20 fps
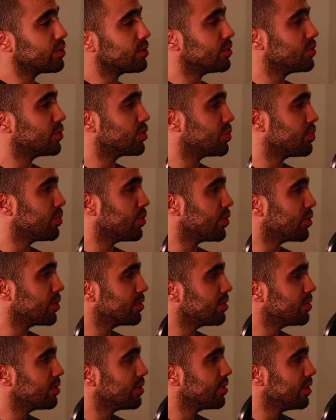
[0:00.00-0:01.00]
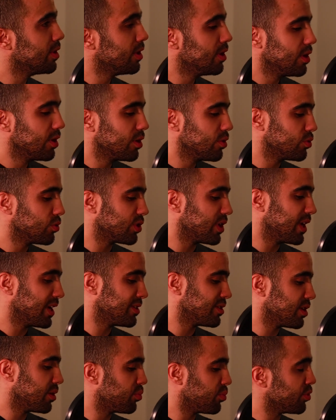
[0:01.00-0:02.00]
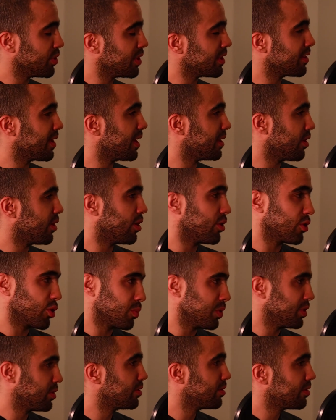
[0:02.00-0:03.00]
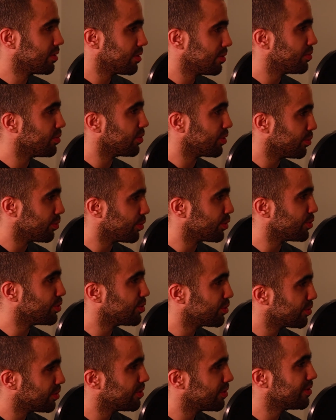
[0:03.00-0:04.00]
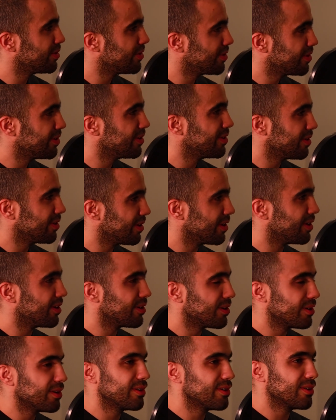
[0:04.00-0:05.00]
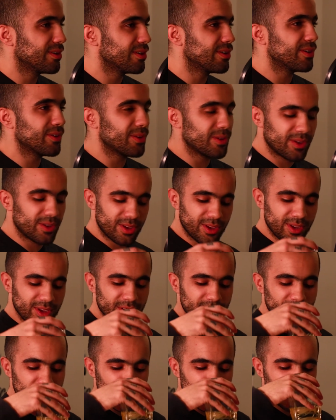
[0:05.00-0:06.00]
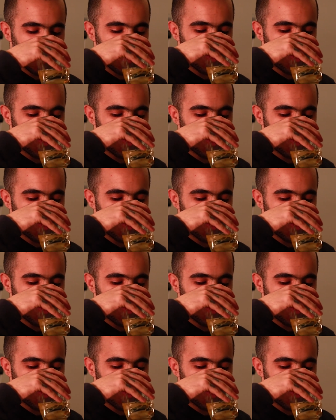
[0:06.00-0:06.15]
to the sport usually ends up winning that argument, pretty much. That's a good way of putting it. Absolutely.